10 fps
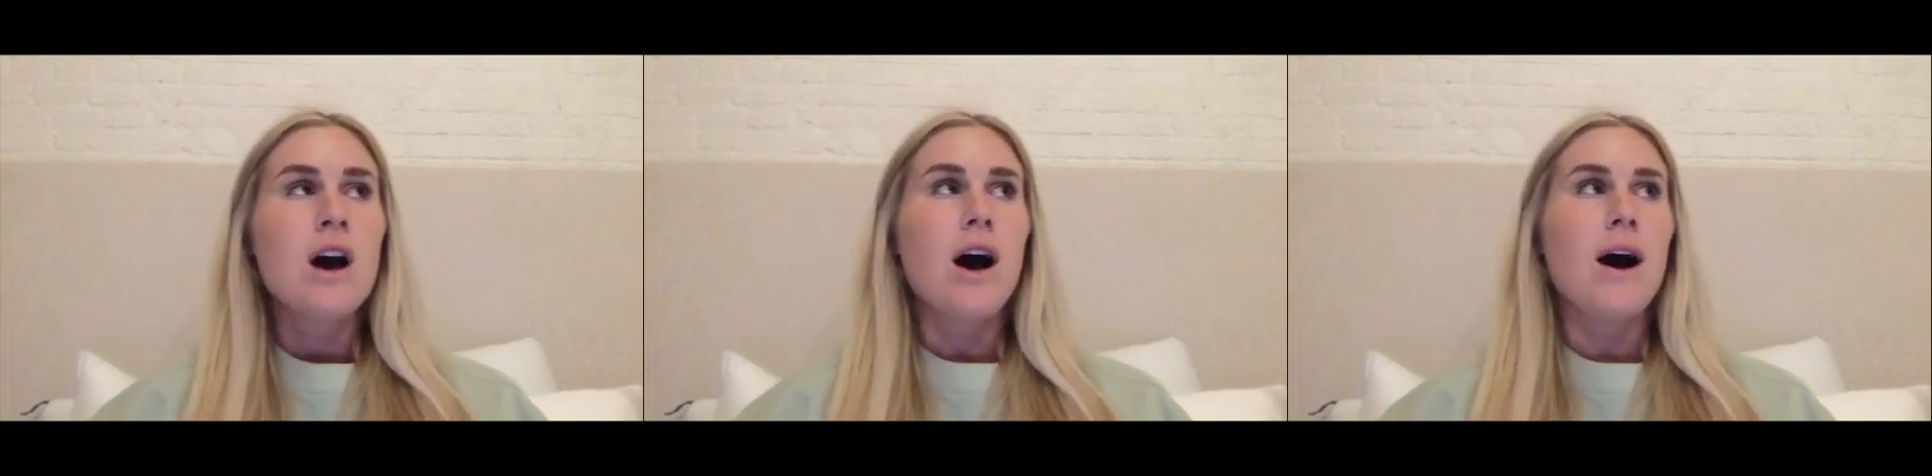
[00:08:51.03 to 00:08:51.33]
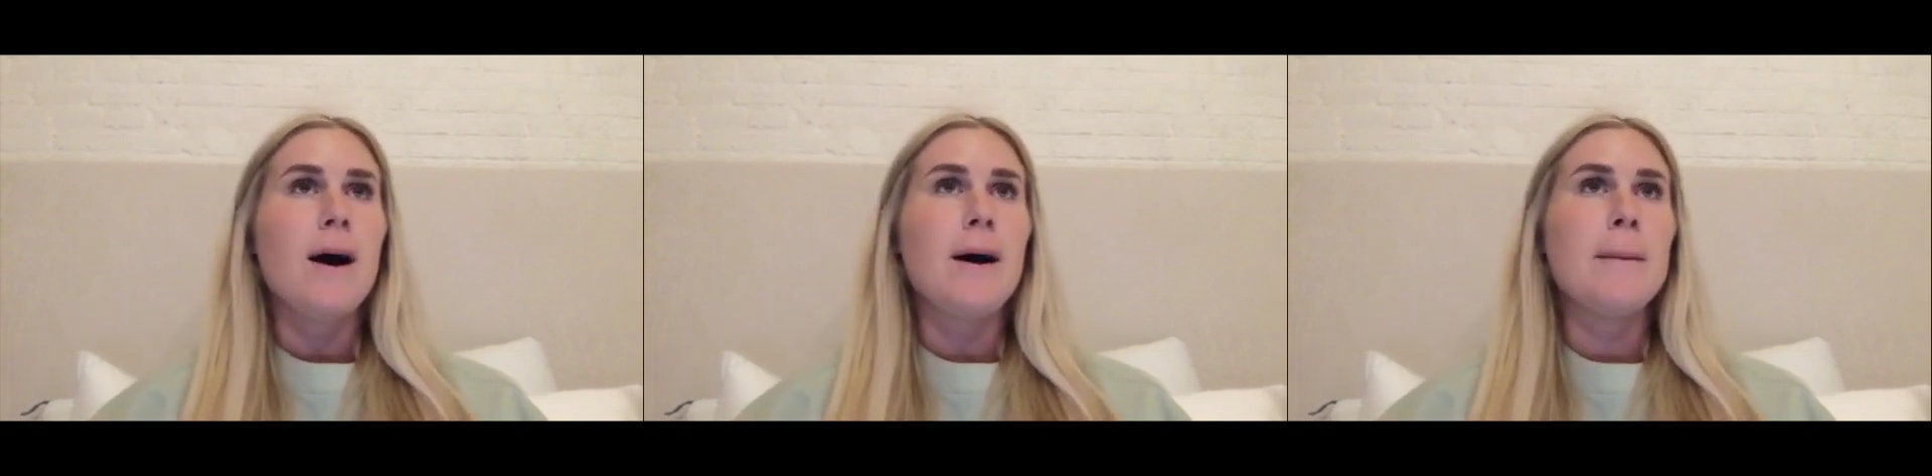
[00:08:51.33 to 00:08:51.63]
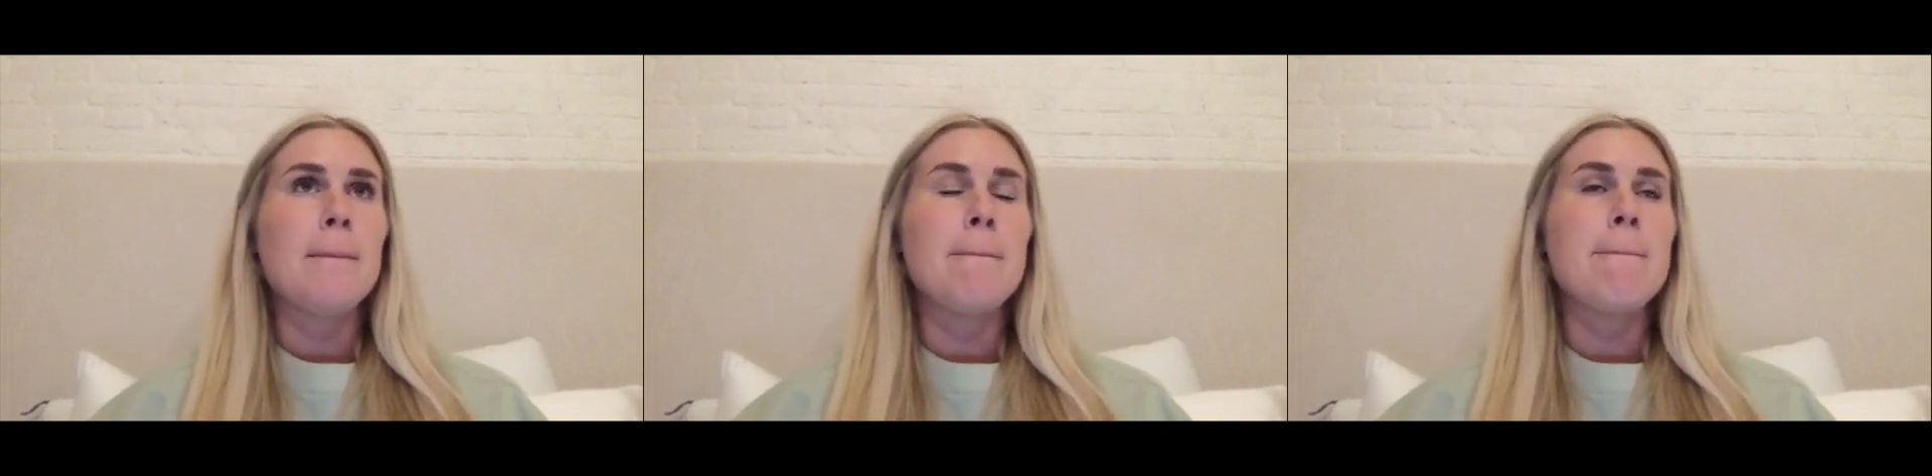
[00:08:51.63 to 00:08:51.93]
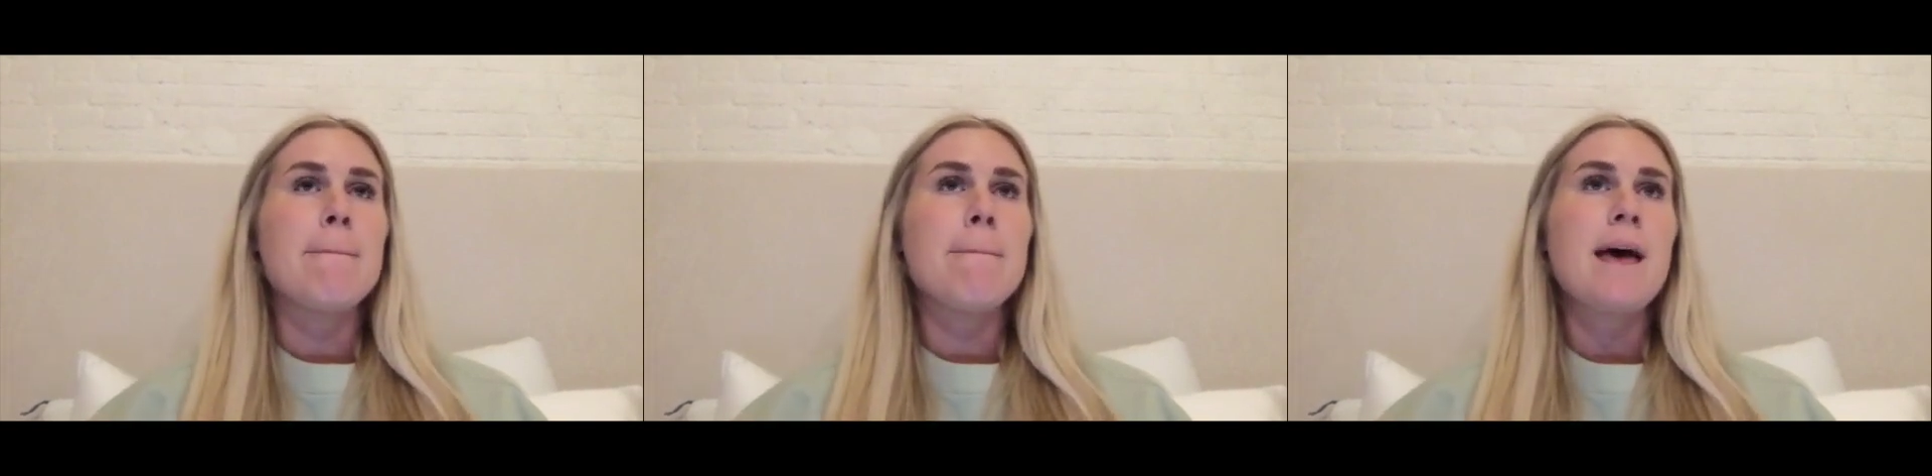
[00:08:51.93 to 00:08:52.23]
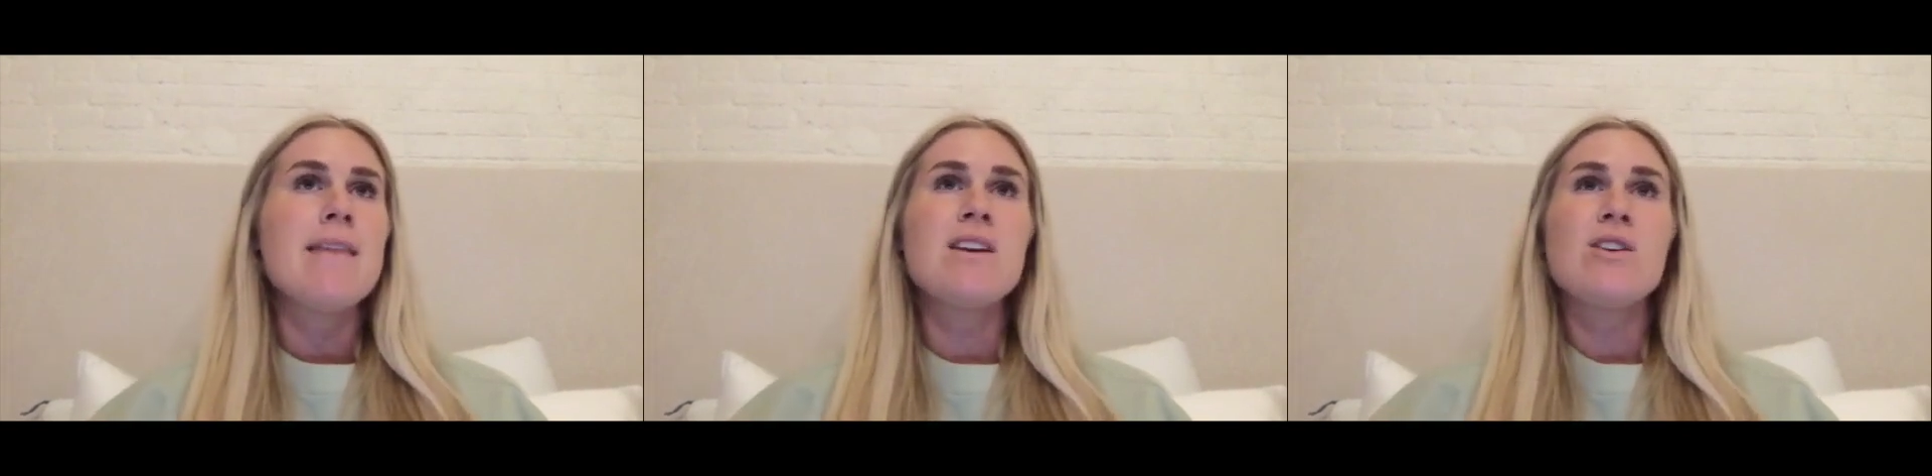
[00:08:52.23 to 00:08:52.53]
And
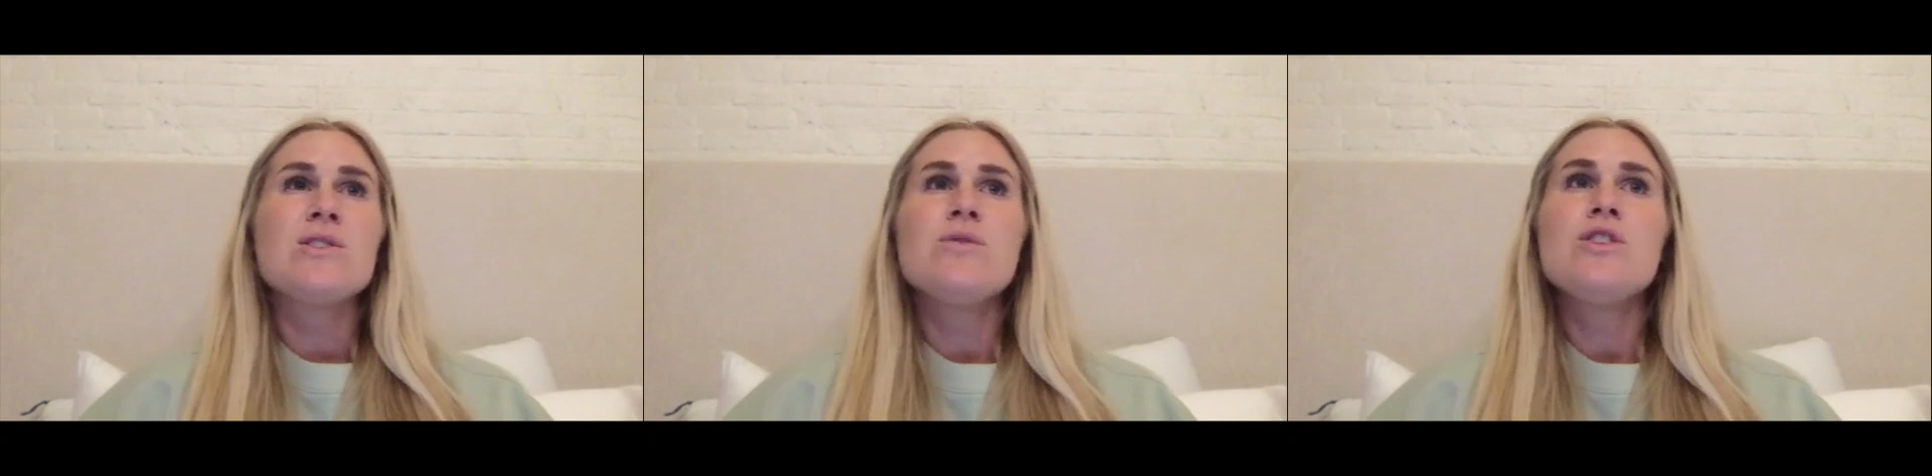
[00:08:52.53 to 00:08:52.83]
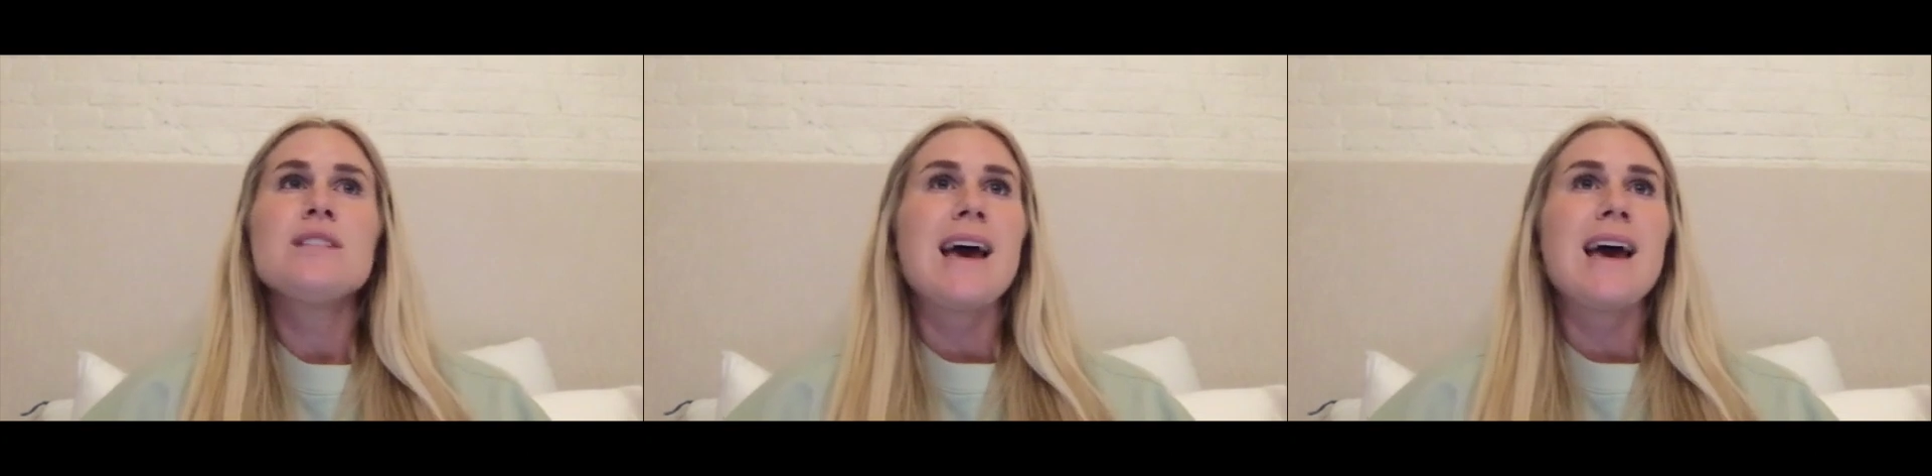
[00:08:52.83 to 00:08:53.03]
then also just,